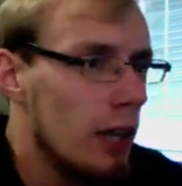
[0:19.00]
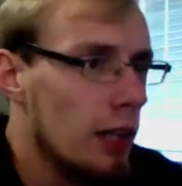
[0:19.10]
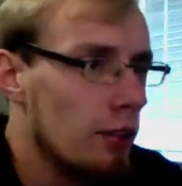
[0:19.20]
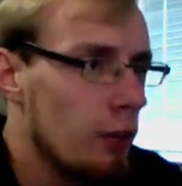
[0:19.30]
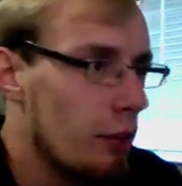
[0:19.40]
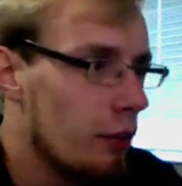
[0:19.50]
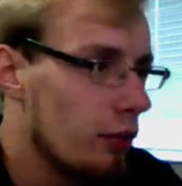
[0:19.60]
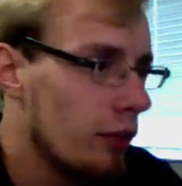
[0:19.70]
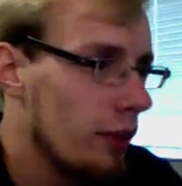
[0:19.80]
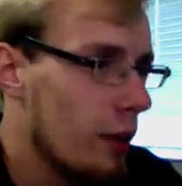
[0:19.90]
So the first
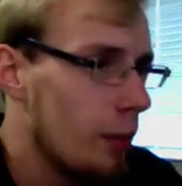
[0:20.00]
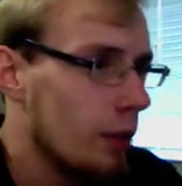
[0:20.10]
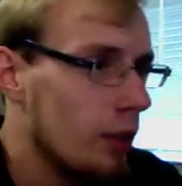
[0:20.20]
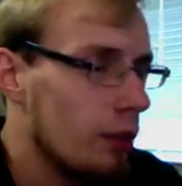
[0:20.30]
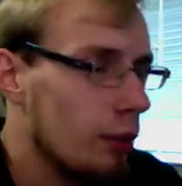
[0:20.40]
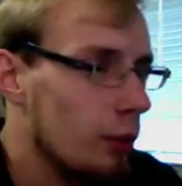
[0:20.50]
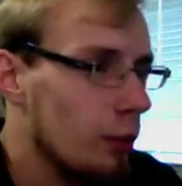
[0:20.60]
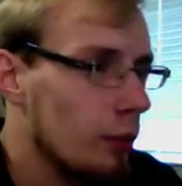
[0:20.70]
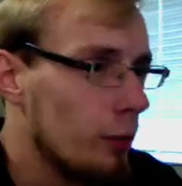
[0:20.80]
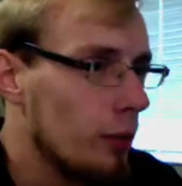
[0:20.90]
thing that we're going to do
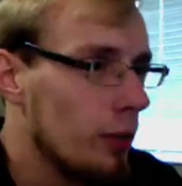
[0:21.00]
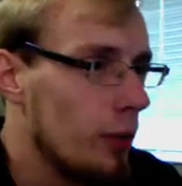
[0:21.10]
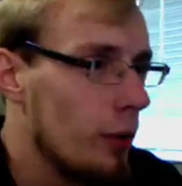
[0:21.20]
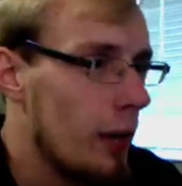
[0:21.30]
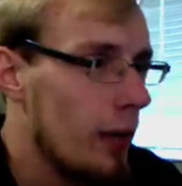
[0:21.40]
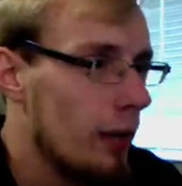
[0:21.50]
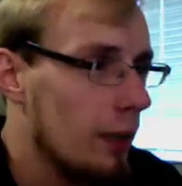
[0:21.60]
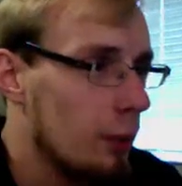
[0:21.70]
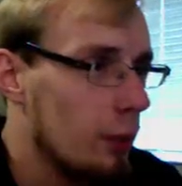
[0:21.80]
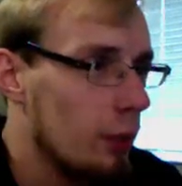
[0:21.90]
is we're going to go ahead and
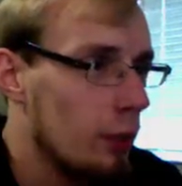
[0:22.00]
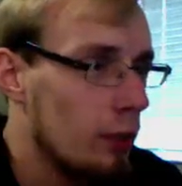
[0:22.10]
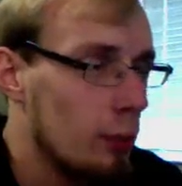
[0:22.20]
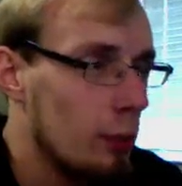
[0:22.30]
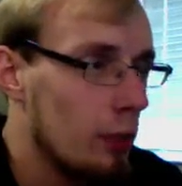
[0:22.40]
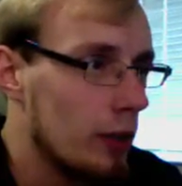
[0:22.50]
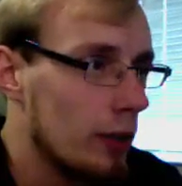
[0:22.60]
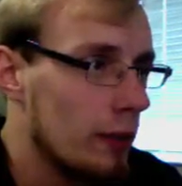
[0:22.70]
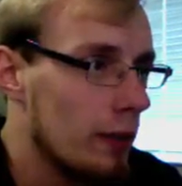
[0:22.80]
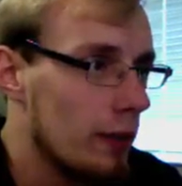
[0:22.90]
we're going to put
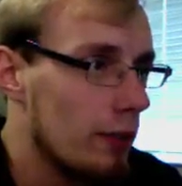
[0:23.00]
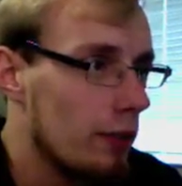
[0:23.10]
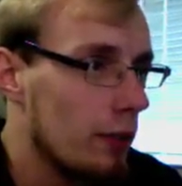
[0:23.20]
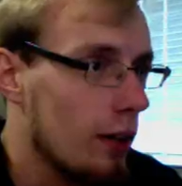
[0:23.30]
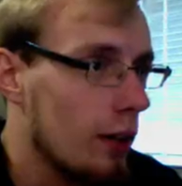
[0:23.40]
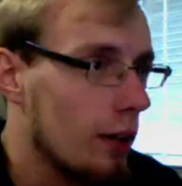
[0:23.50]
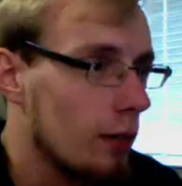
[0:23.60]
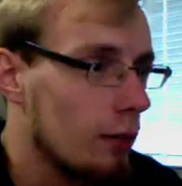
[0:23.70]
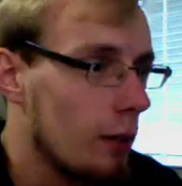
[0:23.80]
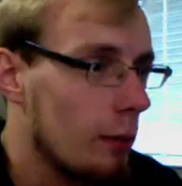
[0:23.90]
in this
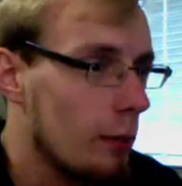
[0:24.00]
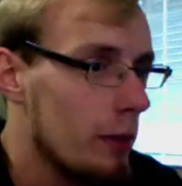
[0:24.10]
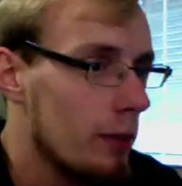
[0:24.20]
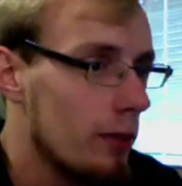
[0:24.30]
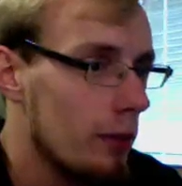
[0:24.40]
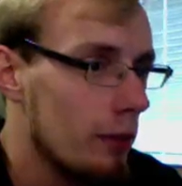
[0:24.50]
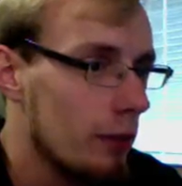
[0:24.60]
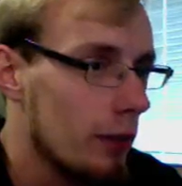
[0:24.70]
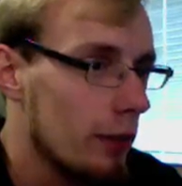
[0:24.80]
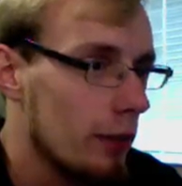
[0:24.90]
rubber piece at the
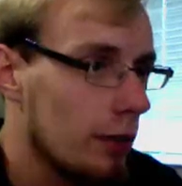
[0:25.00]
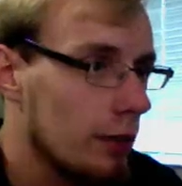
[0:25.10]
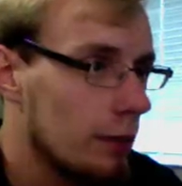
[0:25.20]
front here.